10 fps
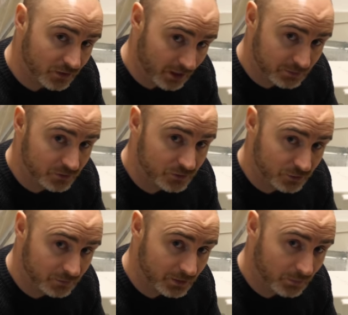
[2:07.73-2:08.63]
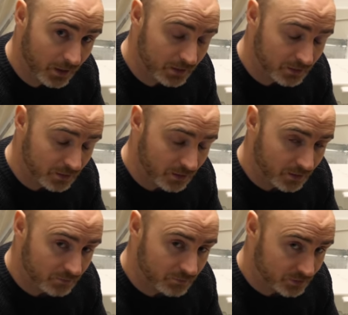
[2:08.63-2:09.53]
time-consuming way,
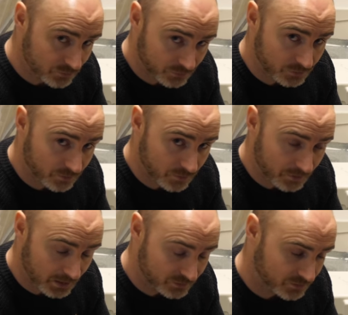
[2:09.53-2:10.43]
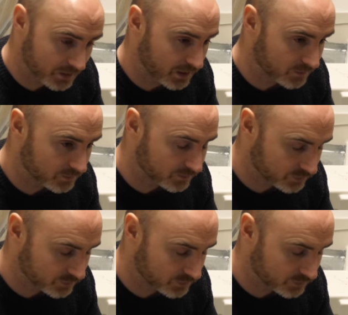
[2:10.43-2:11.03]
but it's also the best and the